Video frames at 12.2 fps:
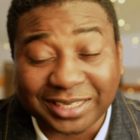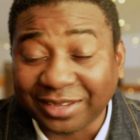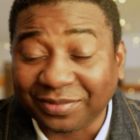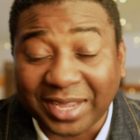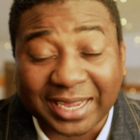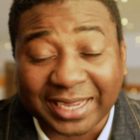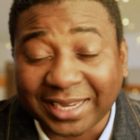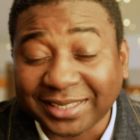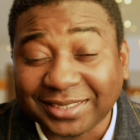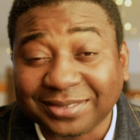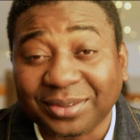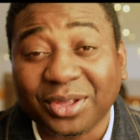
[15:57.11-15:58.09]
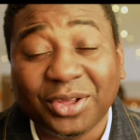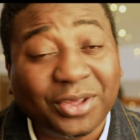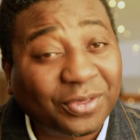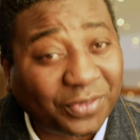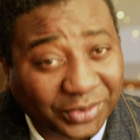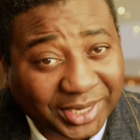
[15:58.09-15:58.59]
if I get to
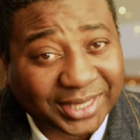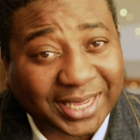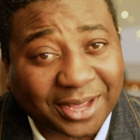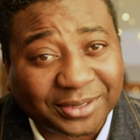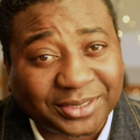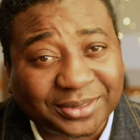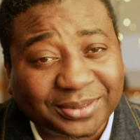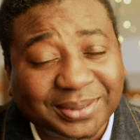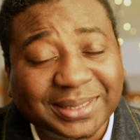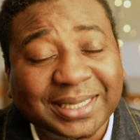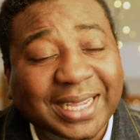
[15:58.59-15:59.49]
3,000,